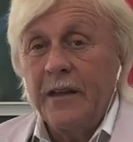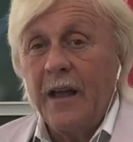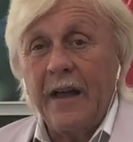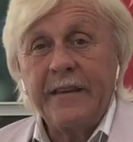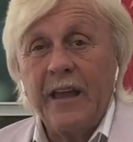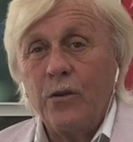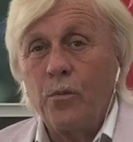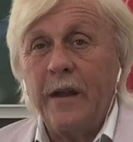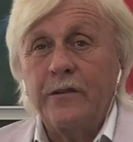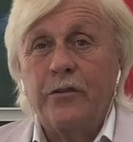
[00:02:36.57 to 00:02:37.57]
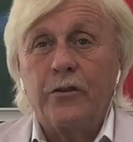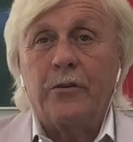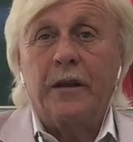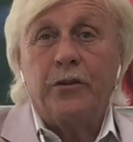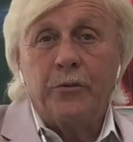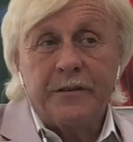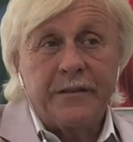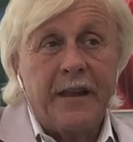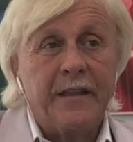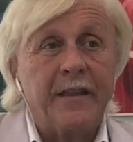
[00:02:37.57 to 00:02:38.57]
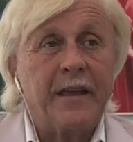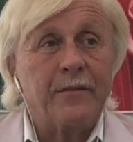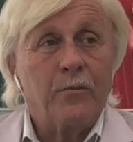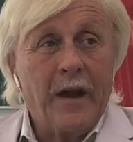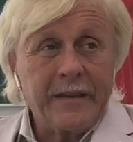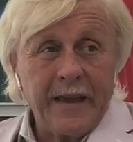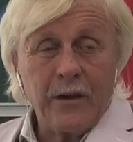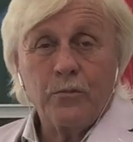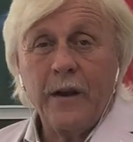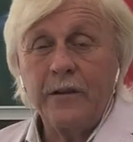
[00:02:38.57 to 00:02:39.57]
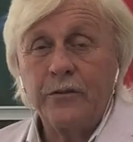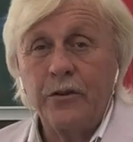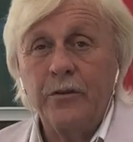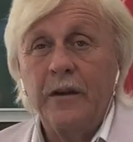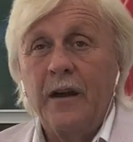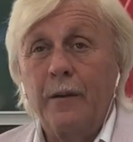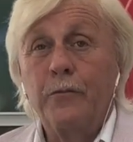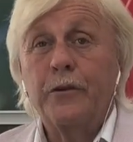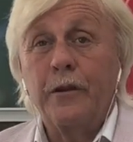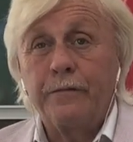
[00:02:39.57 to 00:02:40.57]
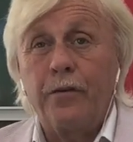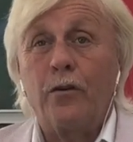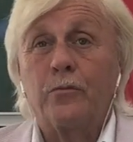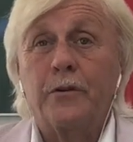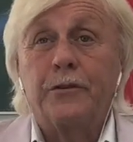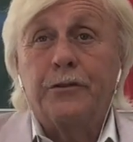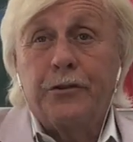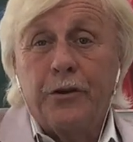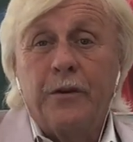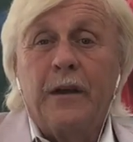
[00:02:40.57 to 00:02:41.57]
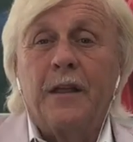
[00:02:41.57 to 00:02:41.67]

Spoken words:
I can't wait to, and you would say that, I can't wait to, I'm looking forward to.